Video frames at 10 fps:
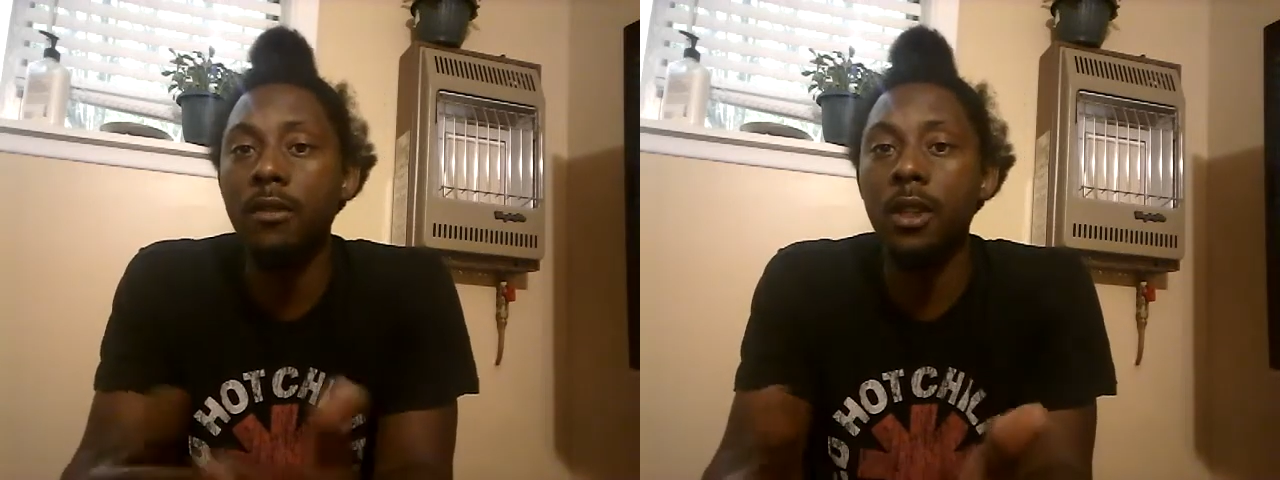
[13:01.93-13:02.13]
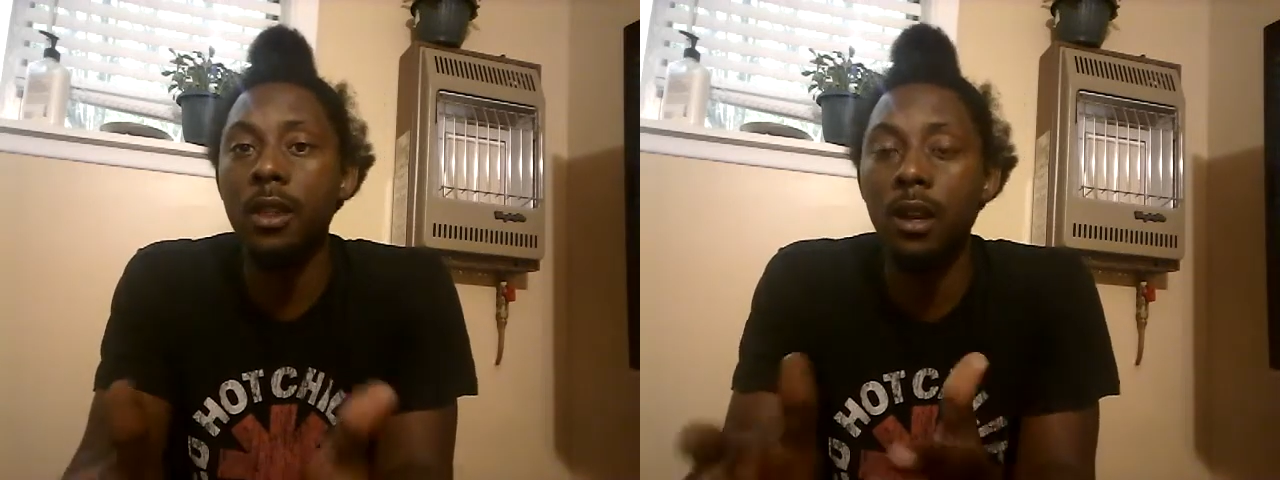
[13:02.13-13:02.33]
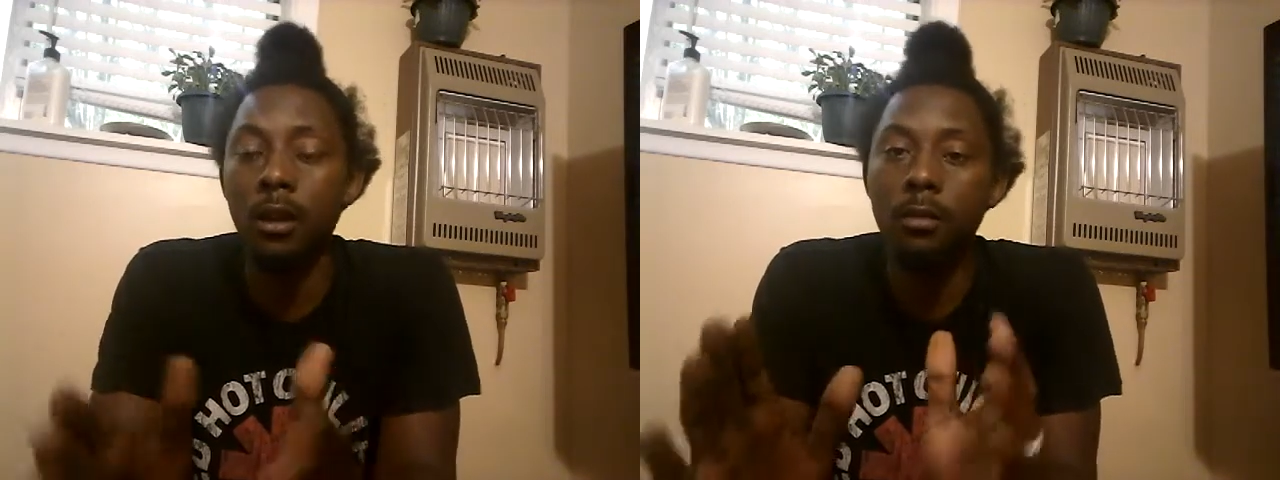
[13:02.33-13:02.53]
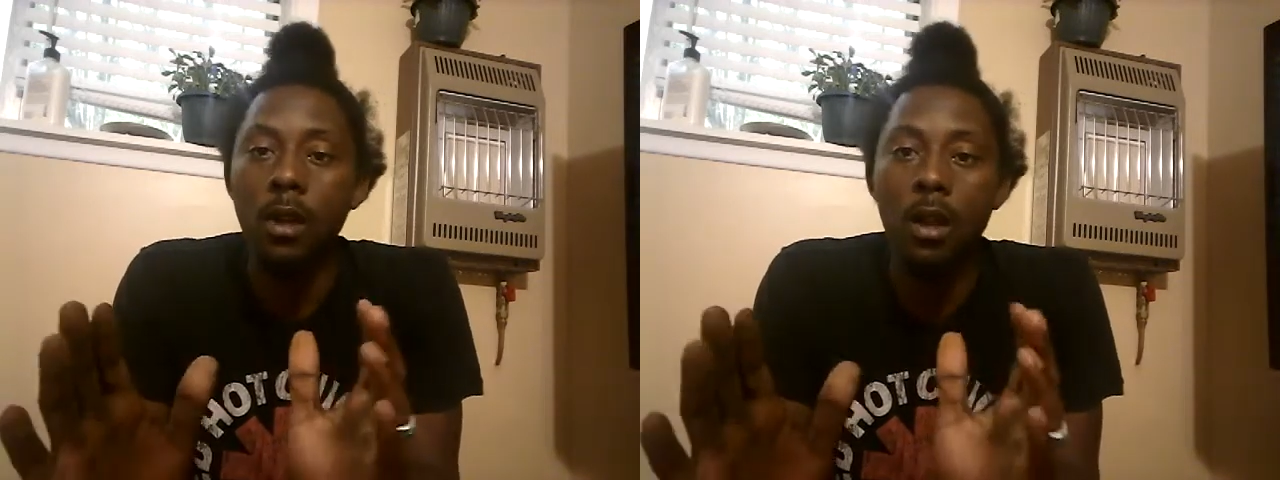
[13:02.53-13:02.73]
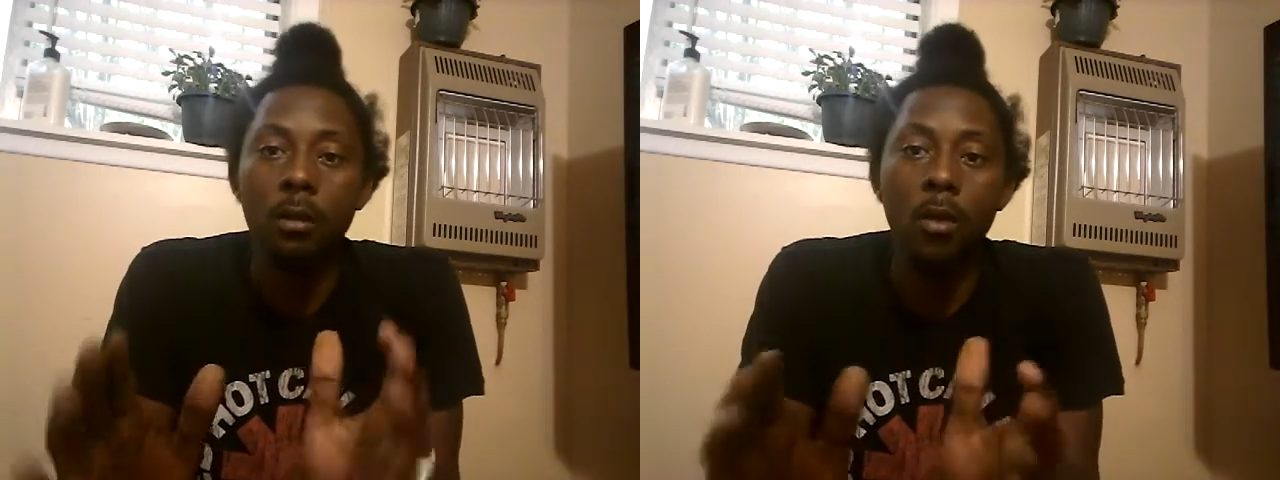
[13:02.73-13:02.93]
for them,
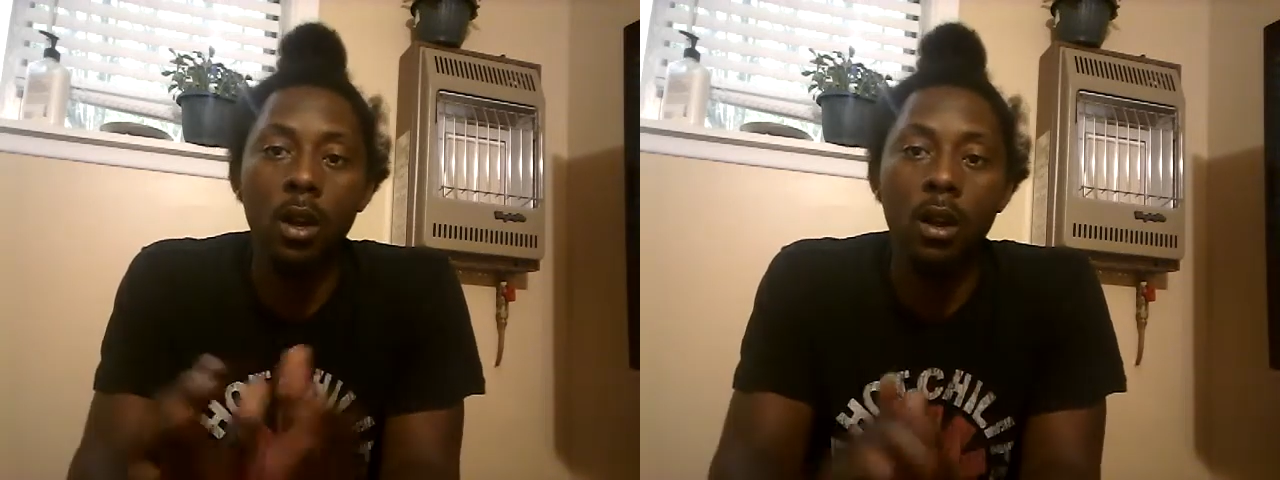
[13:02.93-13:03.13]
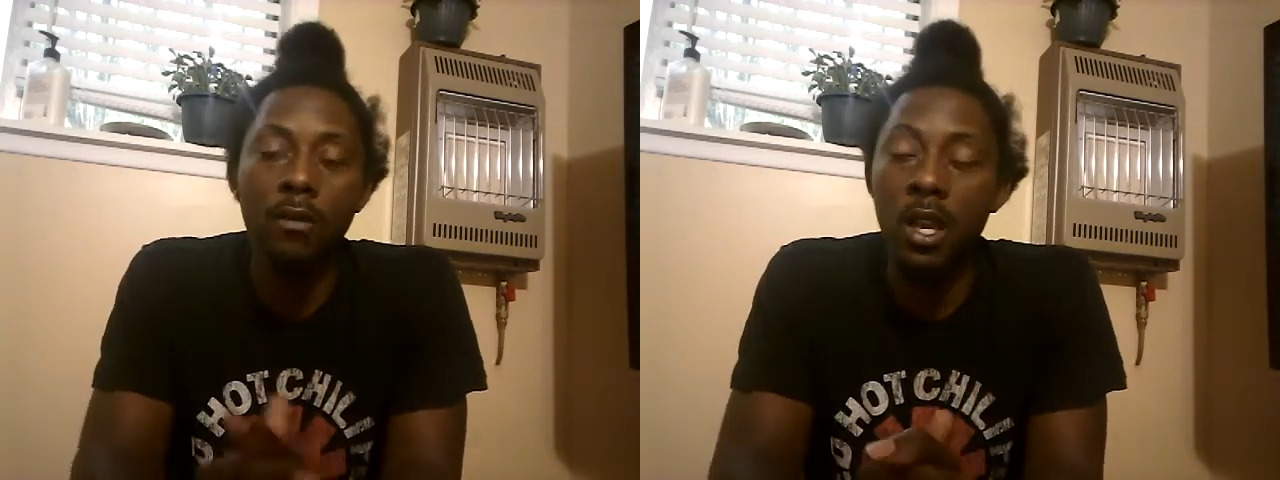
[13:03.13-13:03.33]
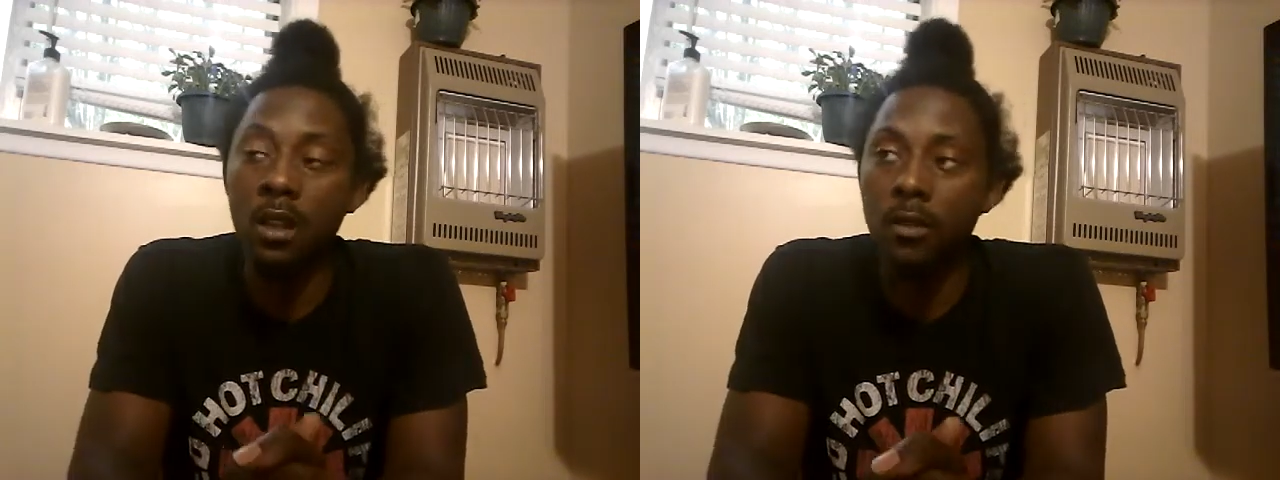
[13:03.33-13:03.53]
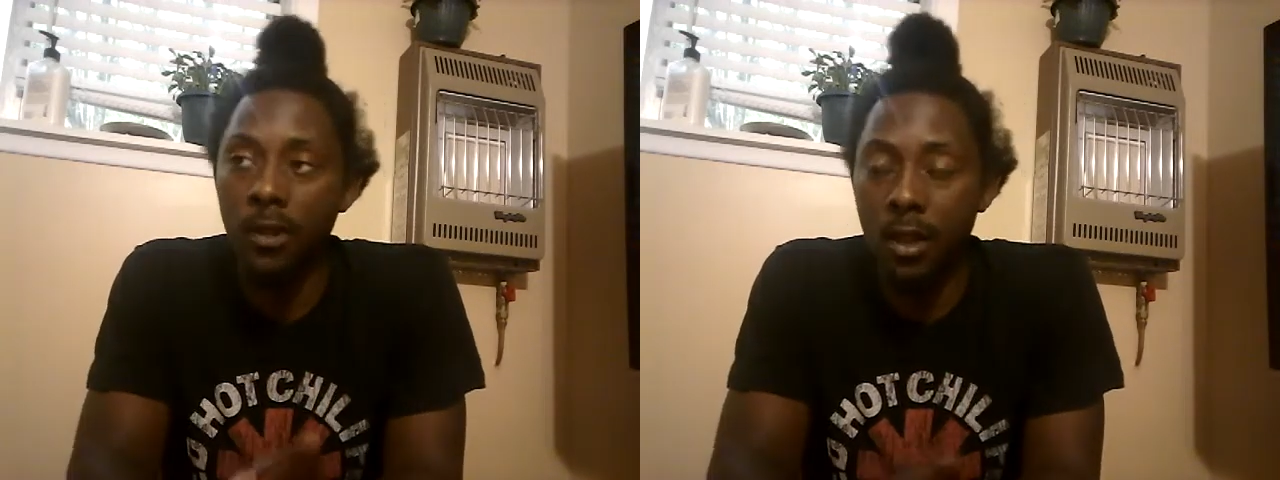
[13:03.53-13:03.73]
more convenient for